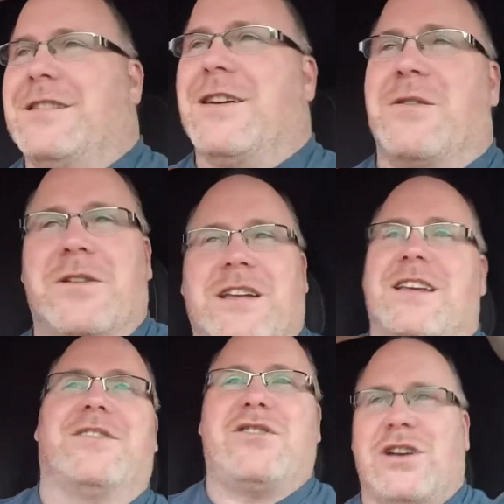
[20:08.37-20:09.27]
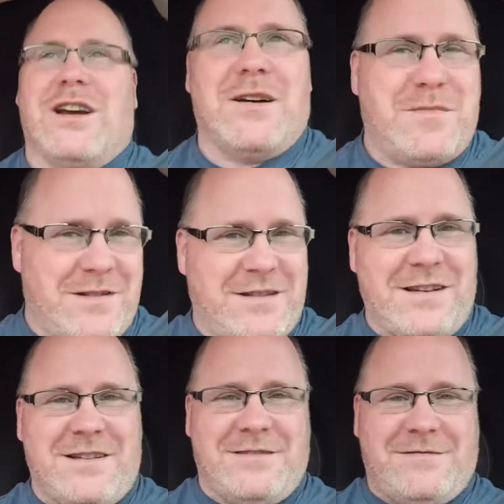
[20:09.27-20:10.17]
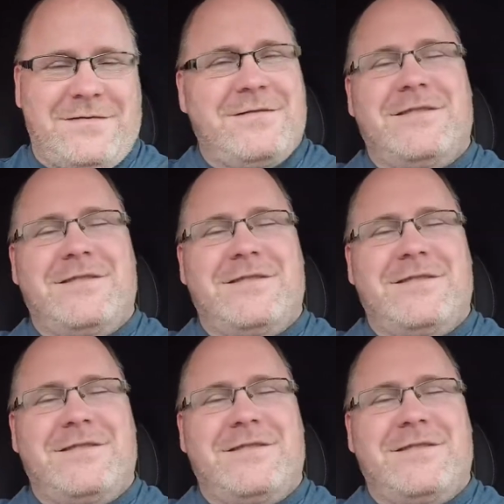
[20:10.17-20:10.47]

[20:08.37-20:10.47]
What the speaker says: to go to the gift shop and kind of...